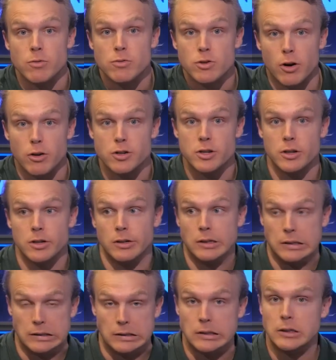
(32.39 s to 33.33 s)
Starts to
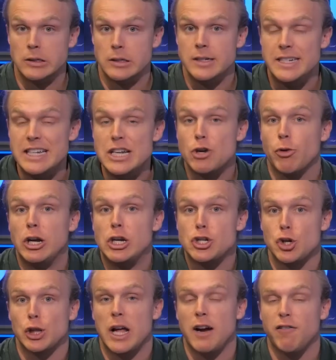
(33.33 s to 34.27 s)
decrease
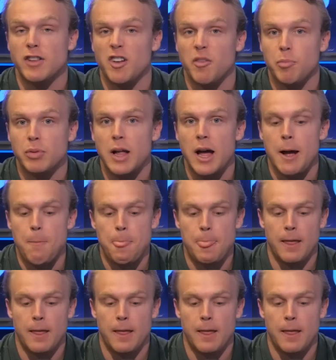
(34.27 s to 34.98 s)
your level of play.